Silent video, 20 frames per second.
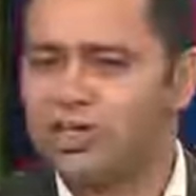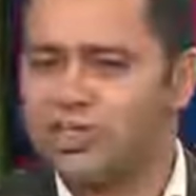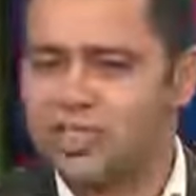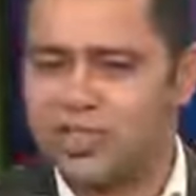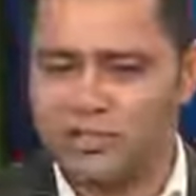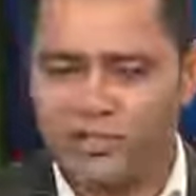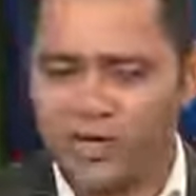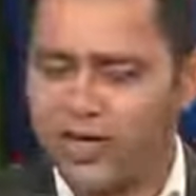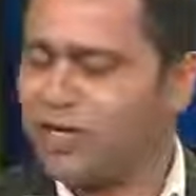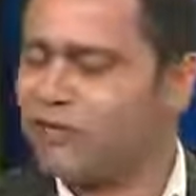
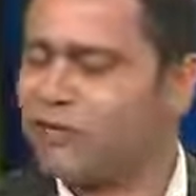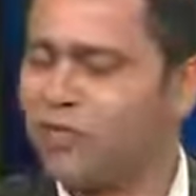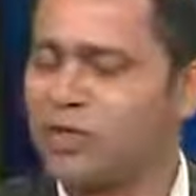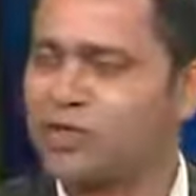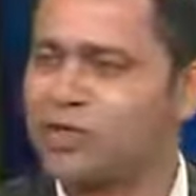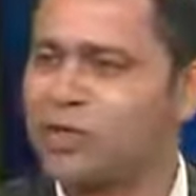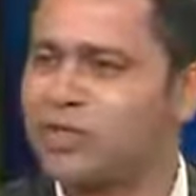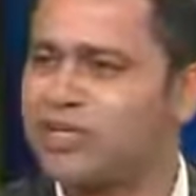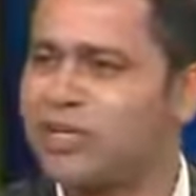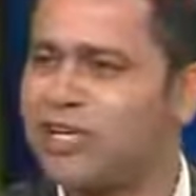just
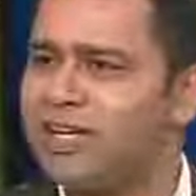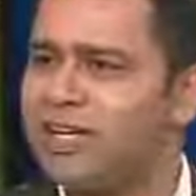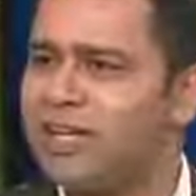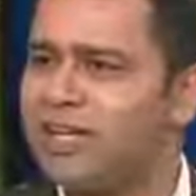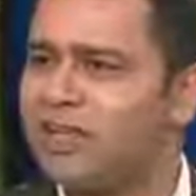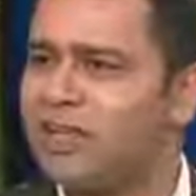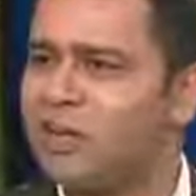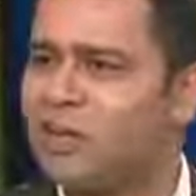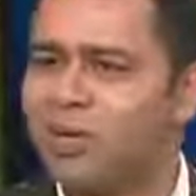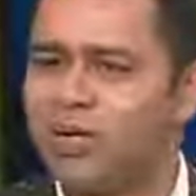whitewash
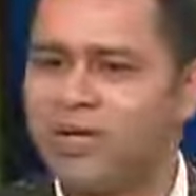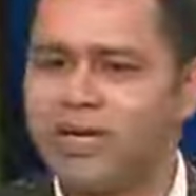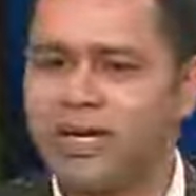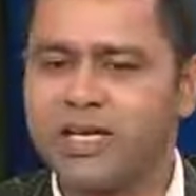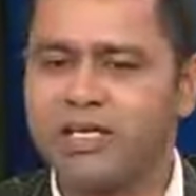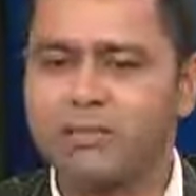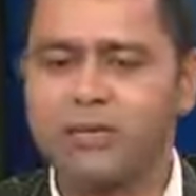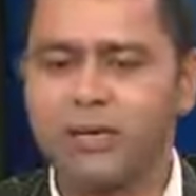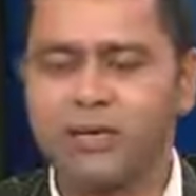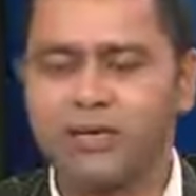Australia in the ODIs.